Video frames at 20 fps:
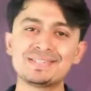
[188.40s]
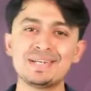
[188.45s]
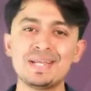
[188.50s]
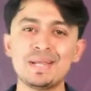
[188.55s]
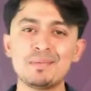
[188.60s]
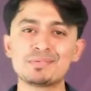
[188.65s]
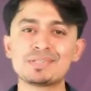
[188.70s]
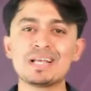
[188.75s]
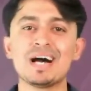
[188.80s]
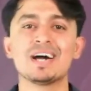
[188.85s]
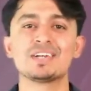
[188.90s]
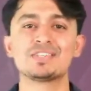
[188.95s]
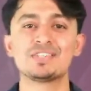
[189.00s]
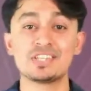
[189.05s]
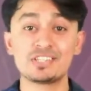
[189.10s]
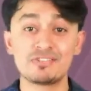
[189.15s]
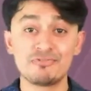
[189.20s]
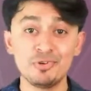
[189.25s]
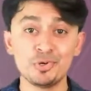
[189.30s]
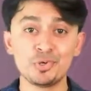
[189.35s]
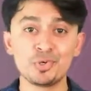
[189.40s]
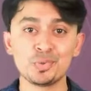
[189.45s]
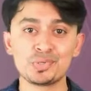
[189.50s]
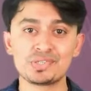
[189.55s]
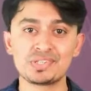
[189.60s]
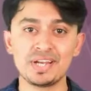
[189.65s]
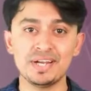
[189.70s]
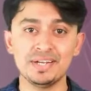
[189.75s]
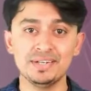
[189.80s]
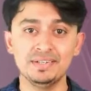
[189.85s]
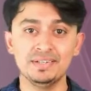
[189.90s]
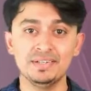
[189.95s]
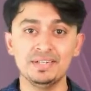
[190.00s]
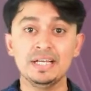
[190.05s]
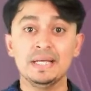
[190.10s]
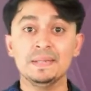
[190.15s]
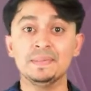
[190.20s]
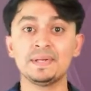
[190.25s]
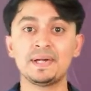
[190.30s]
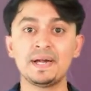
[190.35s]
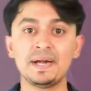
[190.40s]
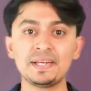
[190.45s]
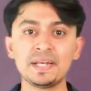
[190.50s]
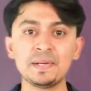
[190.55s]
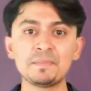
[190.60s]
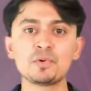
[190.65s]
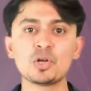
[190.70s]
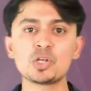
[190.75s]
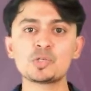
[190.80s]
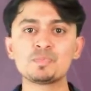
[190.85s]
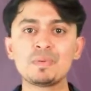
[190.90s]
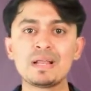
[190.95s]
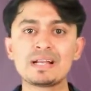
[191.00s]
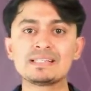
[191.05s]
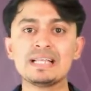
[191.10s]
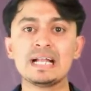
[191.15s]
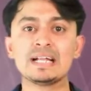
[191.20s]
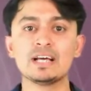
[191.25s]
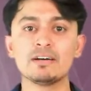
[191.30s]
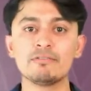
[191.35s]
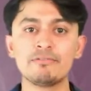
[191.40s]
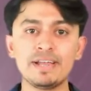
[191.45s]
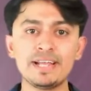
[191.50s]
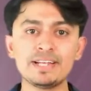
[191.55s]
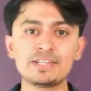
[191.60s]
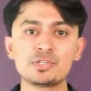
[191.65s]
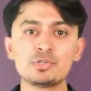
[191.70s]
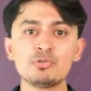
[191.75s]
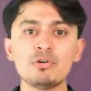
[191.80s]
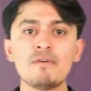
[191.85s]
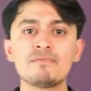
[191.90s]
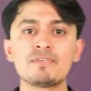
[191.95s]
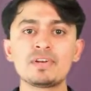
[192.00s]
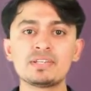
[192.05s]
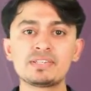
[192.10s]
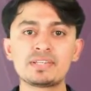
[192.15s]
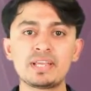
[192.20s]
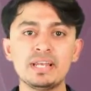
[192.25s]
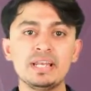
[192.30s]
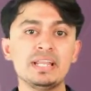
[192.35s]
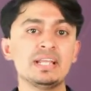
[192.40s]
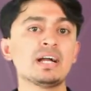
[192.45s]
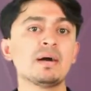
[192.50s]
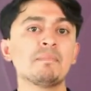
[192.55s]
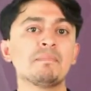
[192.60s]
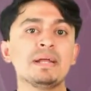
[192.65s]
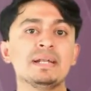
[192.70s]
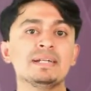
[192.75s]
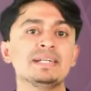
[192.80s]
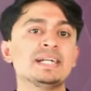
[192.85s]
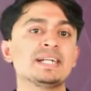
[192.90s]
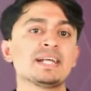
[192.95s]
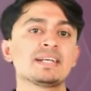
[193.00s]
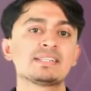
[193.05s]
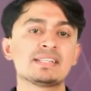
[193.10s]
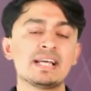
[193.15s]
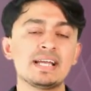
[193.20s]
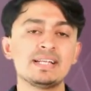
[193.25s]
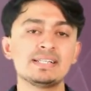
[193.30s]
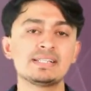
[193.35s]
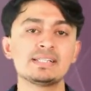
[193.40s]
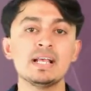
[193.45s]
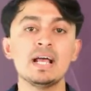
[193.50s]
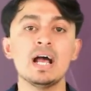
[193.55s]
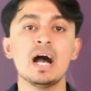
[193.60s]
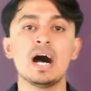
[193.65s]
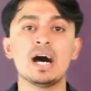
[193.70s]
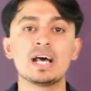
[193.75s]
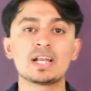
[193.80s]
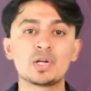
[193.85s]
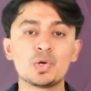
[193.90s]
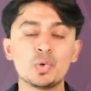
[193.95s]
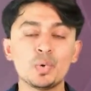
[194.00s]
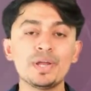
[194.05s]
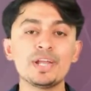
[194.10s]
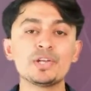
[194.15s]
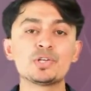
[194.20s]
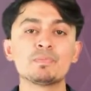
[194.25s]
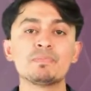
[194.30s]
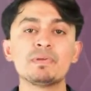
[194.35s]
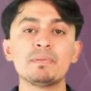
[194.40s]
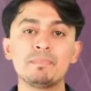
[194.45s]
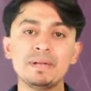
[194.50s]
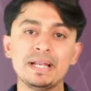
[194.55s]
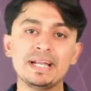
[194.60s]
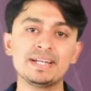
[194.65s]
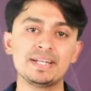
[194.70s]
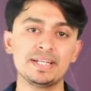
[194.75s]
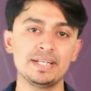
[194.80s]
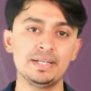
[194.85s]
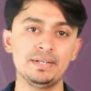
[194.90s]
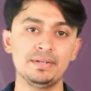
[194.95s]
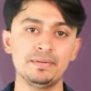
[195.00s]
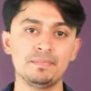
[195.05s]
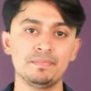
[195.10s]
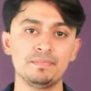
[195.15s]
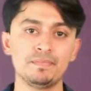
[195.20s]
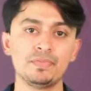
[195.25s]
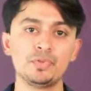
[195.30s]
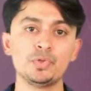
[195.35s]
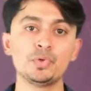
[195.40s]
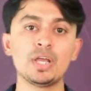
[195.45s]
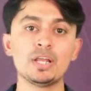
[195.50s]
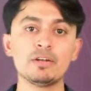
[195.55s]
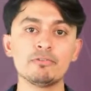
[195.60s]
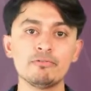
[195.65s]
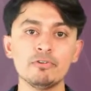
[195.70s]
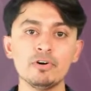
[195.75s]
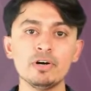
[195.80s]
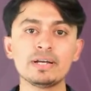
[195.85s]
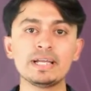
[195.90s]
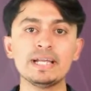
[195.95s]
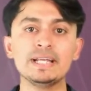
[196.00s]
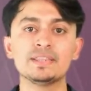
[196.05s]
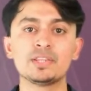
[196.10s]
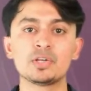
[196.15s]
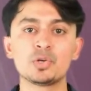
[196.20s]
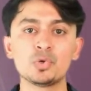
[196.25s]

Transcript: names are just few to state. The career prospect that awaits you after skilling up in data science are going to be plenty. You can work in the